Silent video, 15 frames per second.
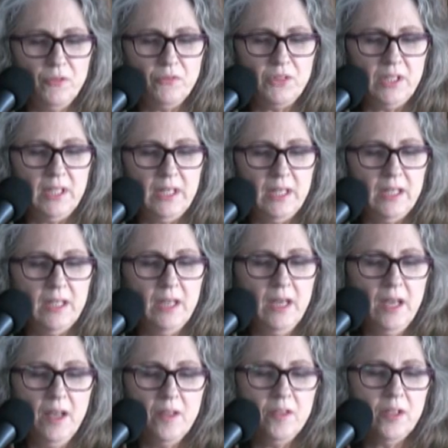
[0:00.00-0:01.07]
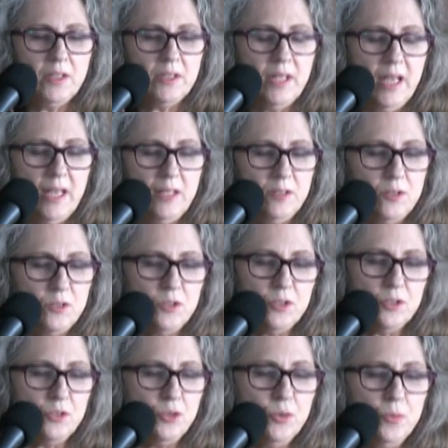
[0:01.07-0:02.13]
of tea that tastes
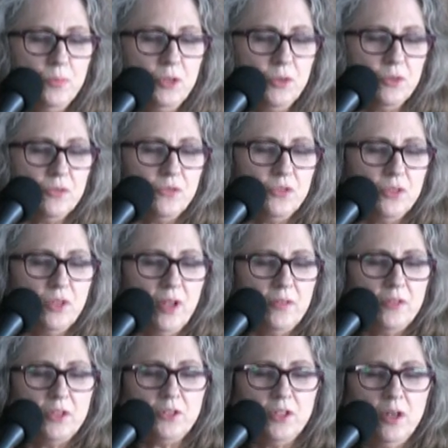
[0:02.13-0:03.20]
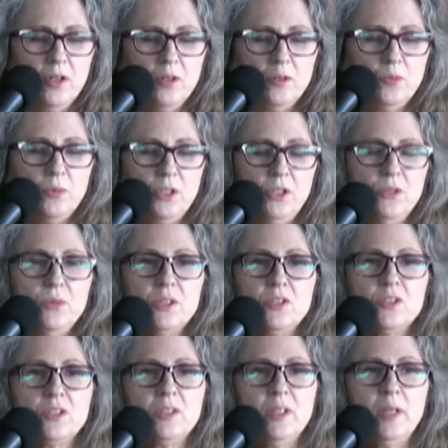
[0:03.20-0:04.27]
too beautiful on the tongue when you
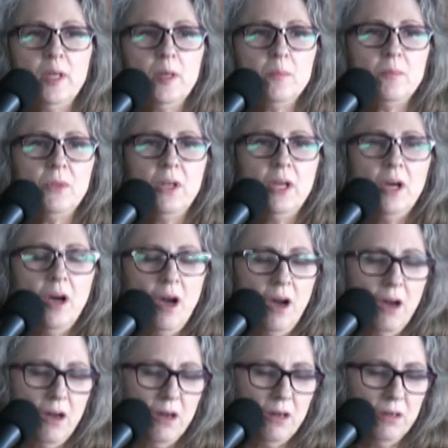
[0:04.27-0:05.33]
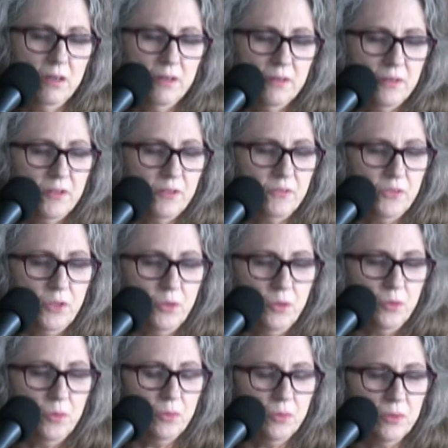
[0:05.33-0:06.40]
exclaim, "Ah, the
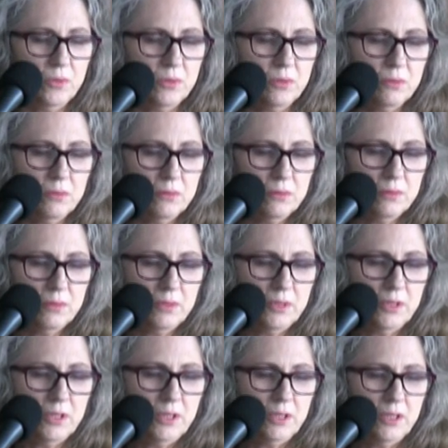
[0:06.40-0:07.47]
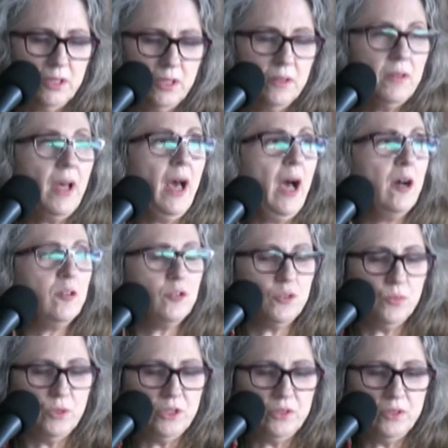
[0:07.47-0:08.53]
view." The
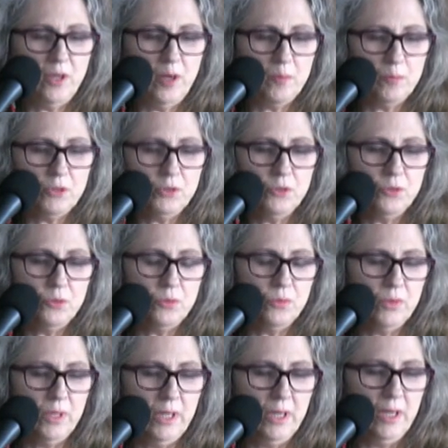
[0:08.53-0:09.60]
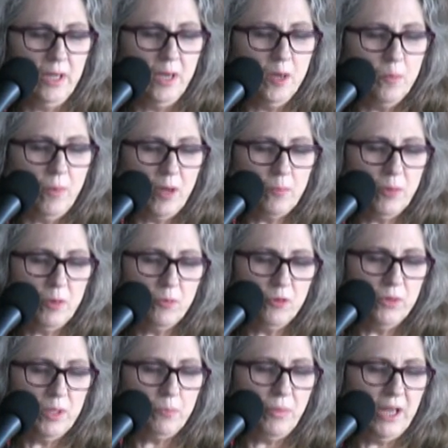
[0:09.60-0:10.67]
house was not blue. My
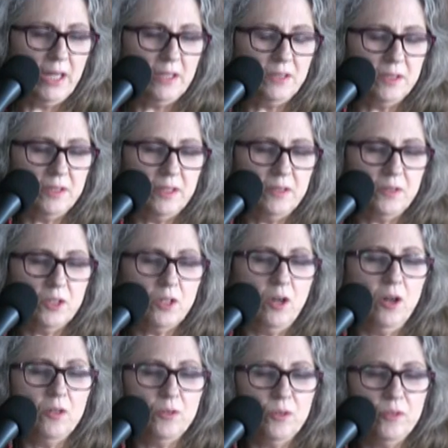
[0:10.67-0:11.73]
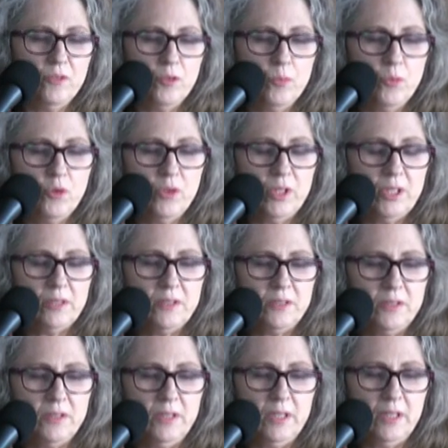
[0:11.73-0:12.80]
memory painted it the color of the morning
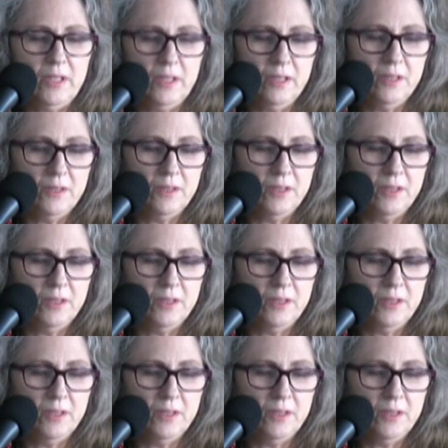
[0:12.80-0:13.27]
sea.